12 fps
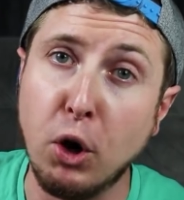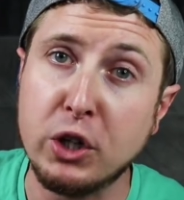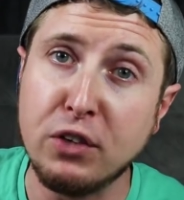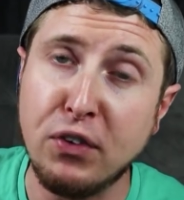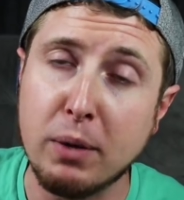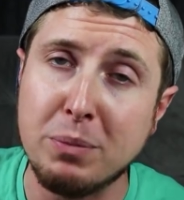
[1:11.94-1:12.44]

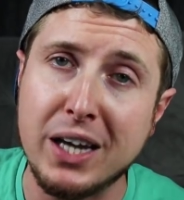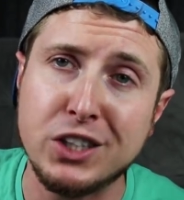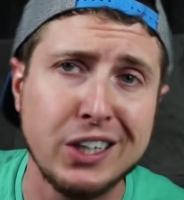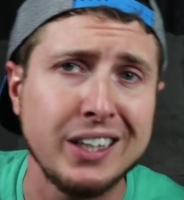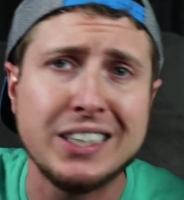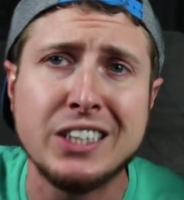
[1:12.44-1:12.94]
PokeFam
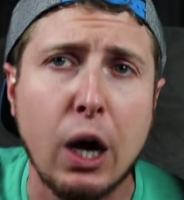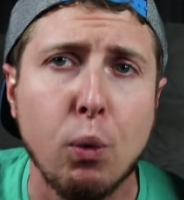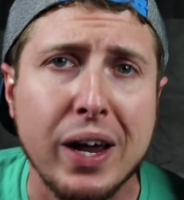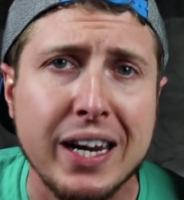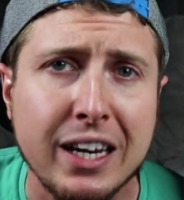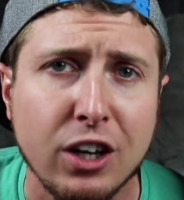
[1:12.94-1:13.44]
Nation, let's not
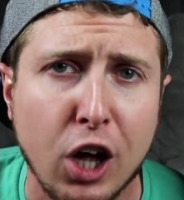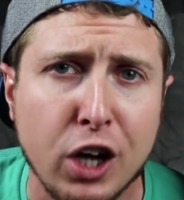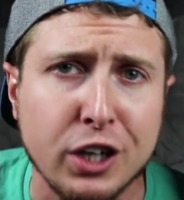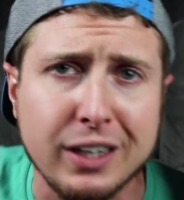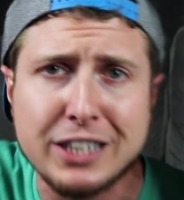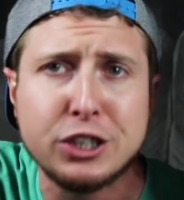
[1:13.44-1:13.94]
wait any
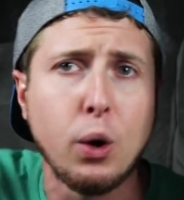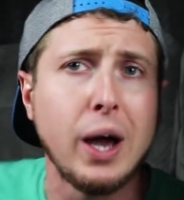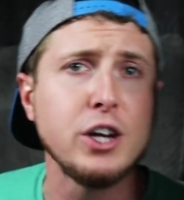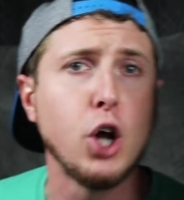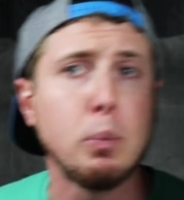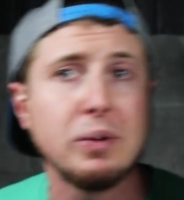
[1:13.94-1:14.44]
longer. Let's go
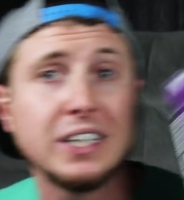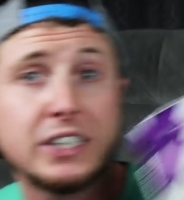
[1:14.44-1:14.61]
ahead and open